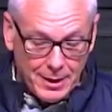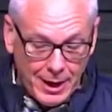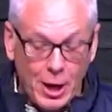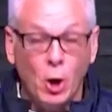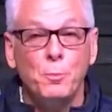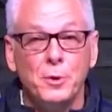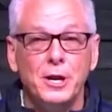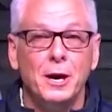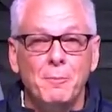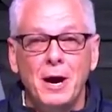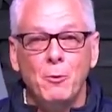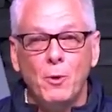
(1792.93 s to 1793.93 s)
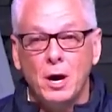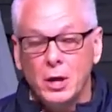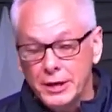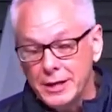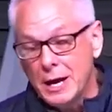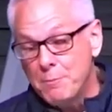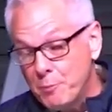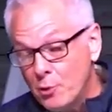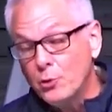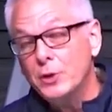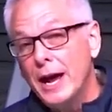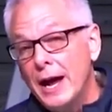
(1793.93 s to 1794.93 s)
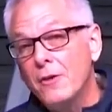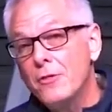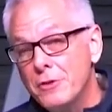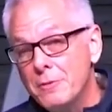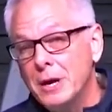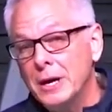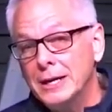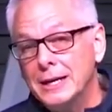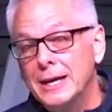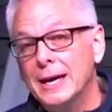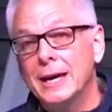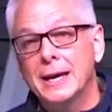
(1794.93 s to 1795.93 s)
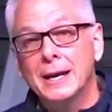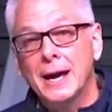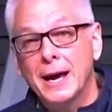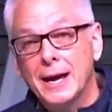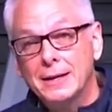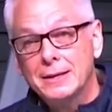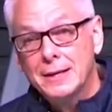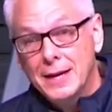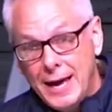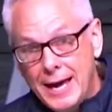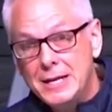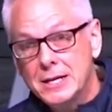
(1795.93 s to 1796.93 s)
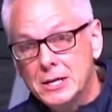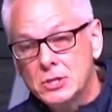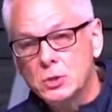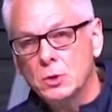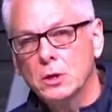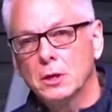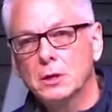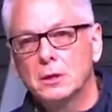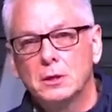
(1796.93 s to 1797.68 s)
opened up my wallet and I pulled out the money and I handed it to her.